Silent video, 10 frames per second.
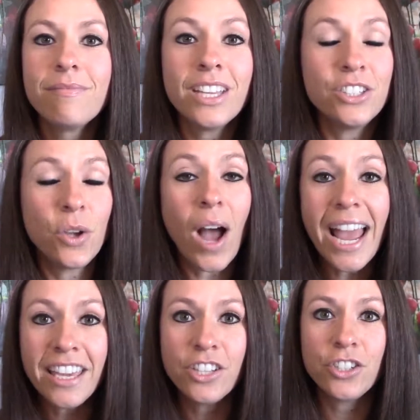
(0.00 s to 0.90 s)
So
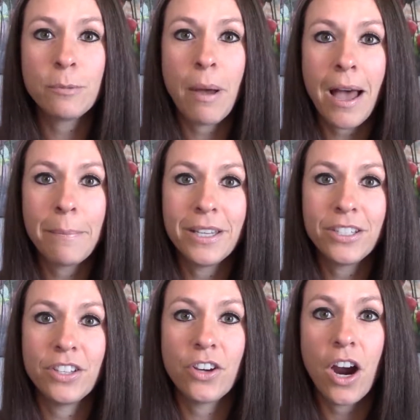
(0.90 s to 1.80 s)
I can just pop
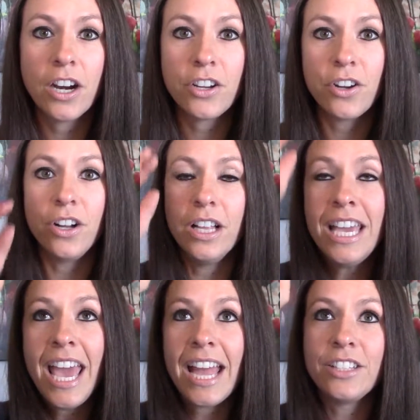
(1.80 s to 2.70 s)
into the article
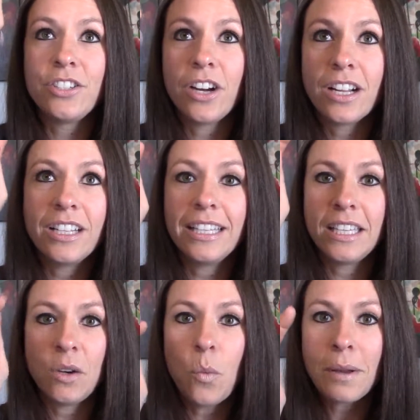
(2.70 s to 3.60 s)
and start
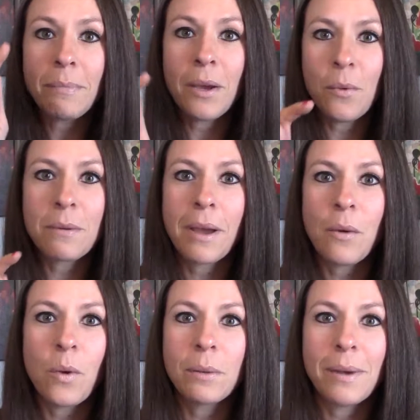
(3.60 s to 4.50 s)
clicking one by
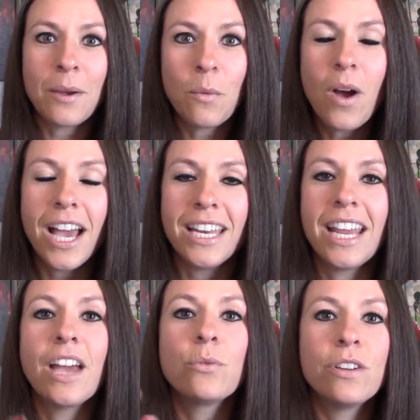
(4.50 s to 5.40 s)
one
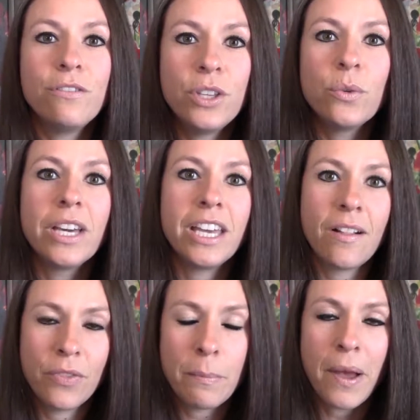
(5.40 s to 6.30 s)
and reviewing
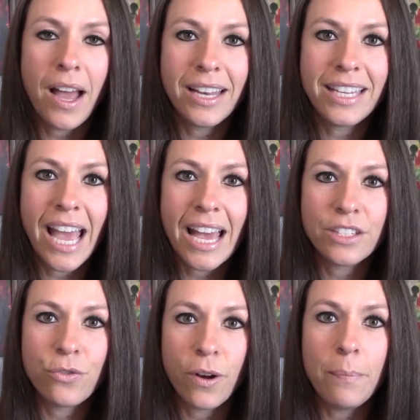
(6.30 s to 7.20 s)
the
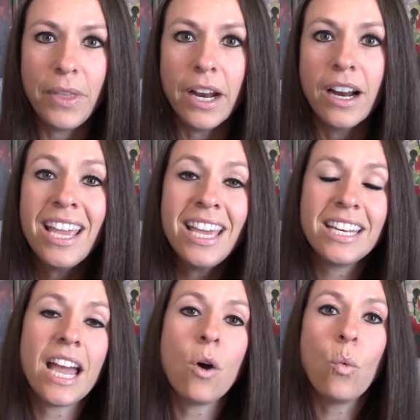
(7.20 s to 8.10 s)
podcast from there.
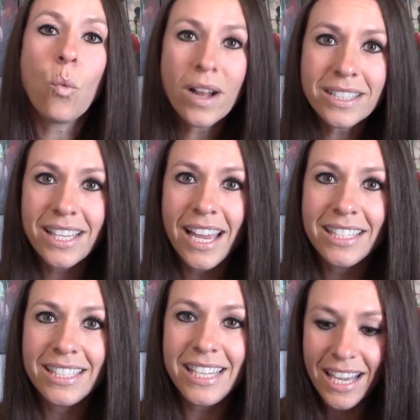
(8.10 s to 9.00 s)
Now, once I
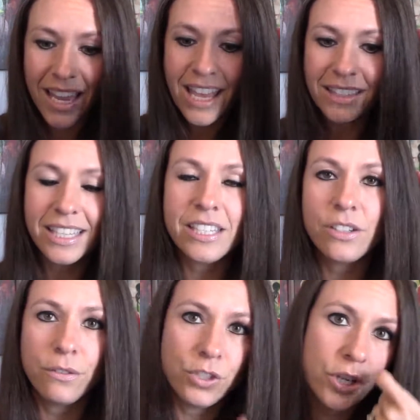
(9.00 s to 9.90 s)
see a list
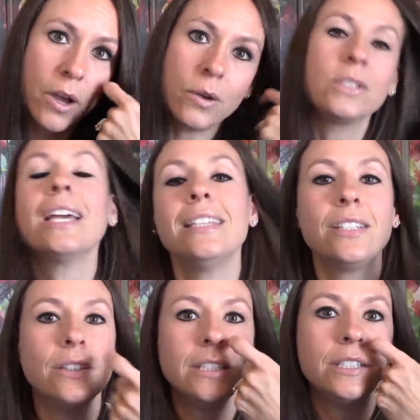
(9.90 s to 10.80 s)
of shows, I
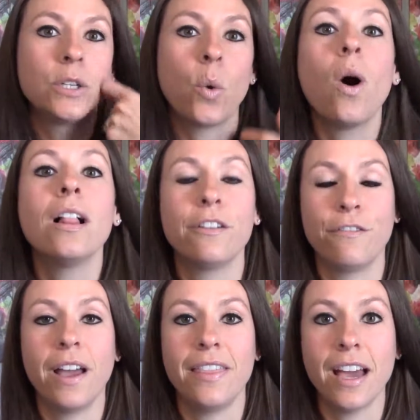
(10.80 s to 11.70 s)
still need to
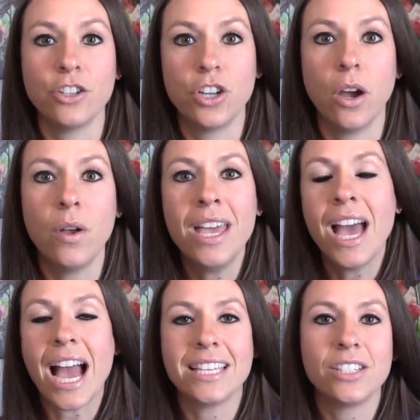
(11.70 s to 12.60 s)
qualify that show.
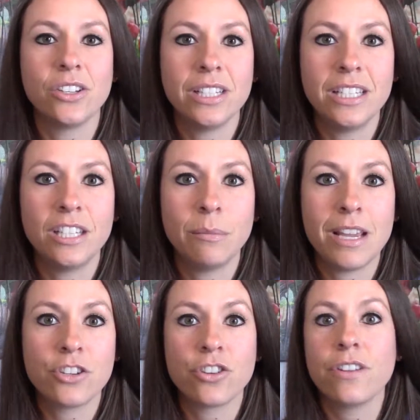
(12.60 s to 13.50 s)
I still need to
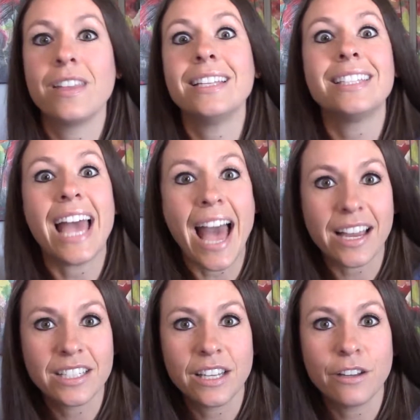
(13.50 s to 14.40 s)
make sure that it's
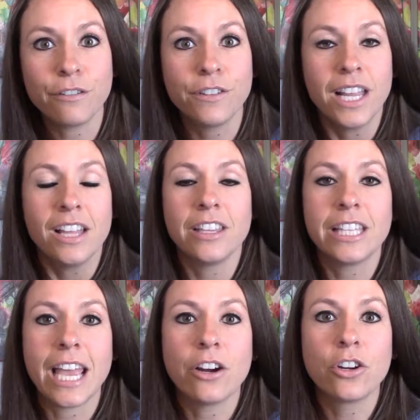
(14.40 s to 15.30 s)
active, that
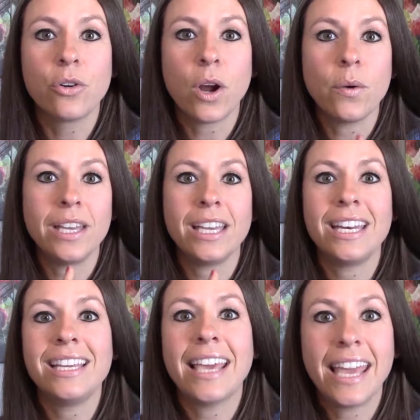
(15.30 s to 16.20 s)
they are growing an
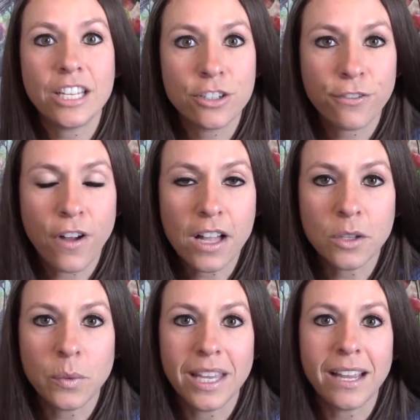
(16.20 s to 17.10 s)
engaged
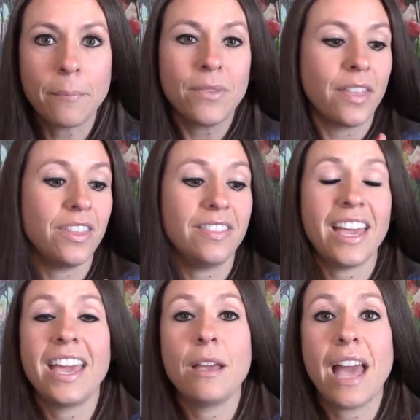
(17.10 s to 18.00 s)
following, that
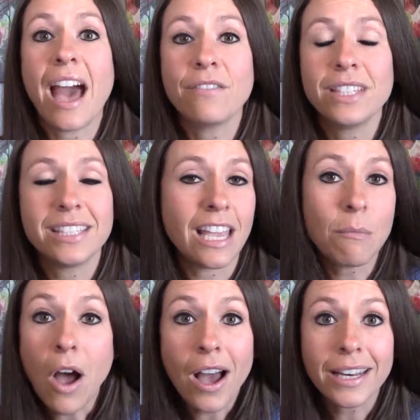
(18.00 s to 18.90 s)
they have the same
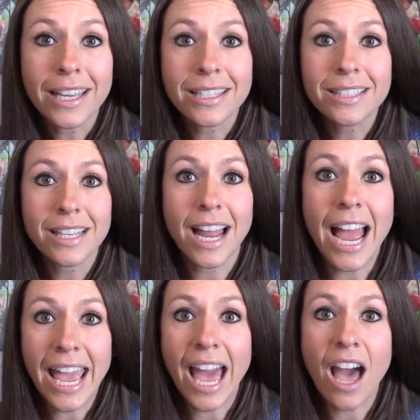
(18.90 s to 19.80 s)
audience that
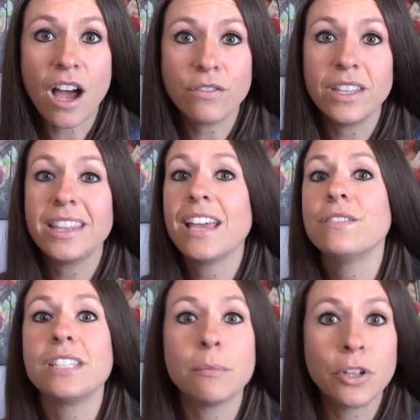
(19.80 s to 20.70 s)
I have, that they have
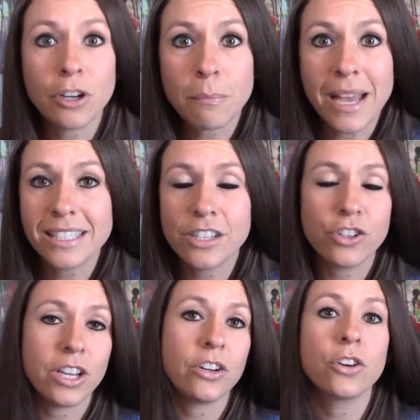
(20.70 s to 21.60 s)
similar
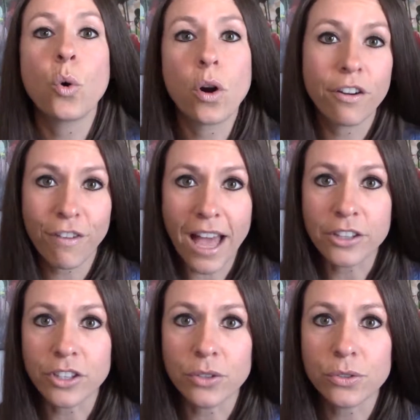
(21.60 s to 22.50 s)
messaging or core
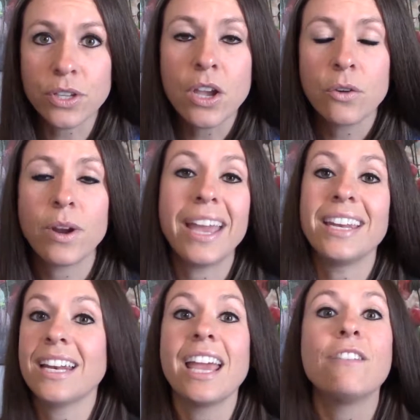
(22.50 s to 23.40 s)
values, right?
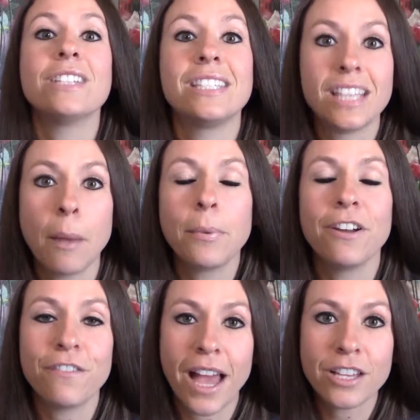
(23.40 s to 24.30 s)
And I have a
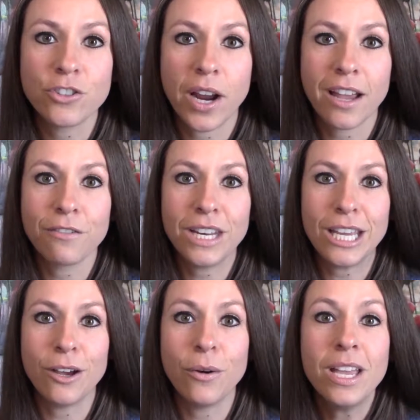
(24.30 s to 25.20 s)
separate fast track
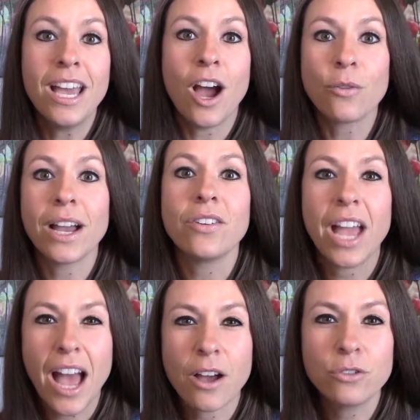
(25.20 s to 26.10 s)
video around
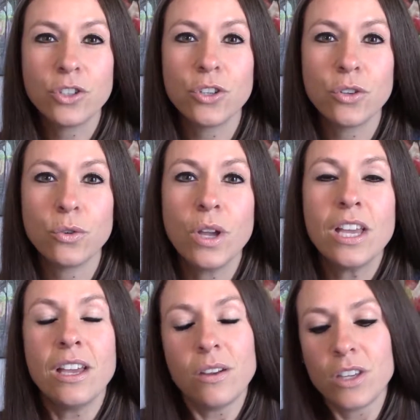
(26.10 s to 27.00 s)
how to,
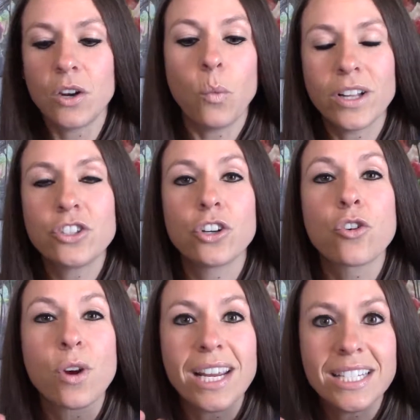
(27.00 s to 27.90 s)
what's your
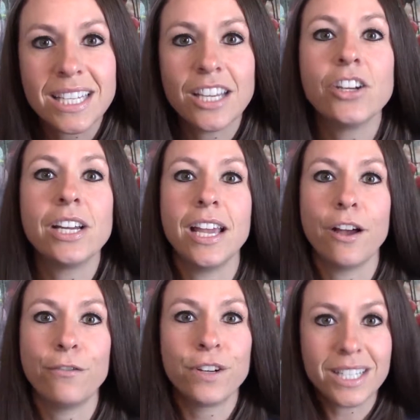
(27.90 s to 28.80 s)

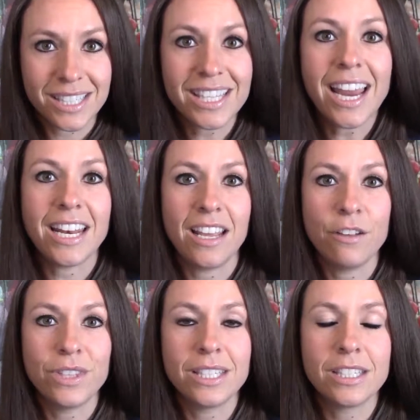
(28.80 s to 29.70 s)
criteria for deciding
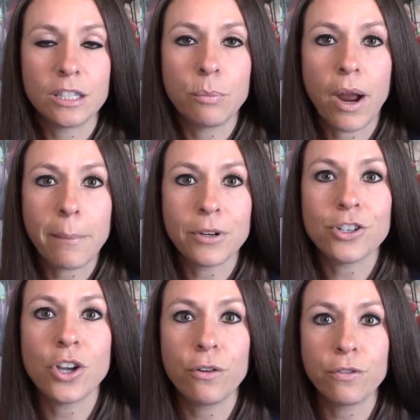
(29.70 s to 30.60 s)
if this is the proper
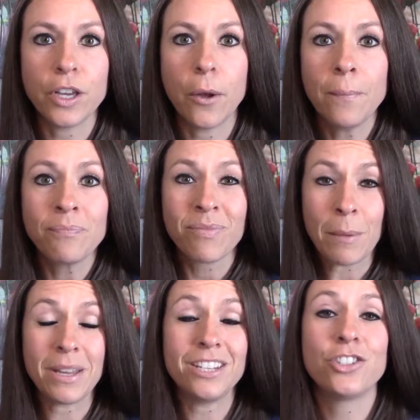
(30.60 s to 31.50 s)
show for you.
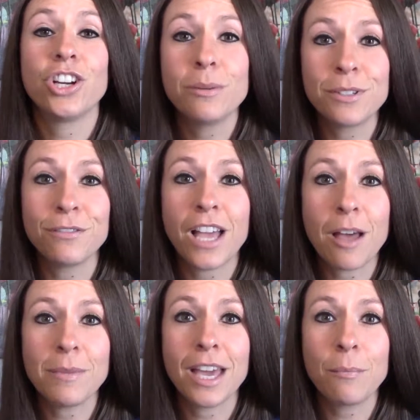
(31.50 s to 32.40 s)
But in terms of
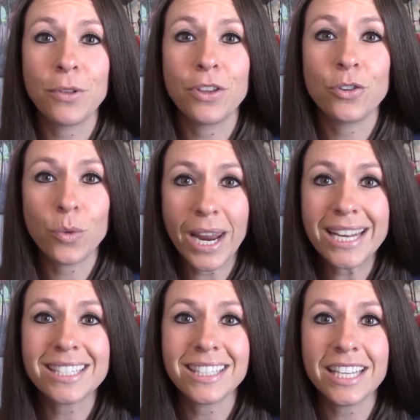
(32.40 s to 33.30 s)
coming up with the
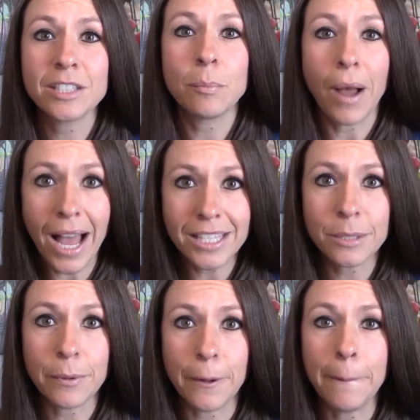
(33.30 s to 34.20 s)
greatest list
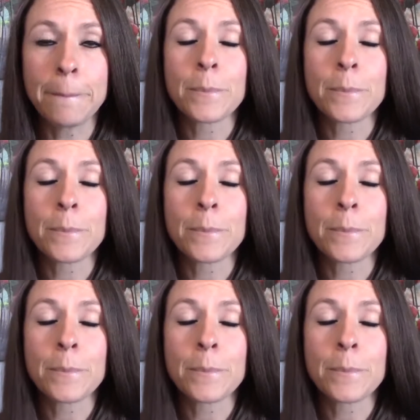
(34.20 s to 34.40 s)
possible